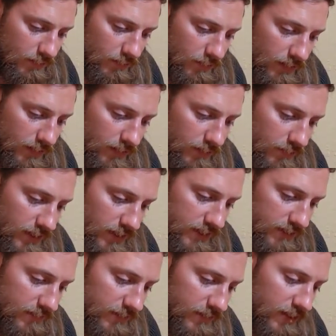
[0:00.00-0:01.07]
with the rest
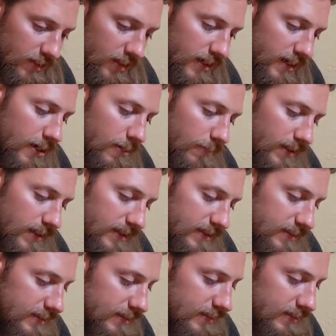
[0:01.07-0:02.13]
of your cut out
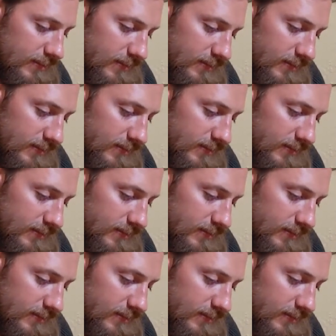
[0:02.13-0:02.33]
pieces,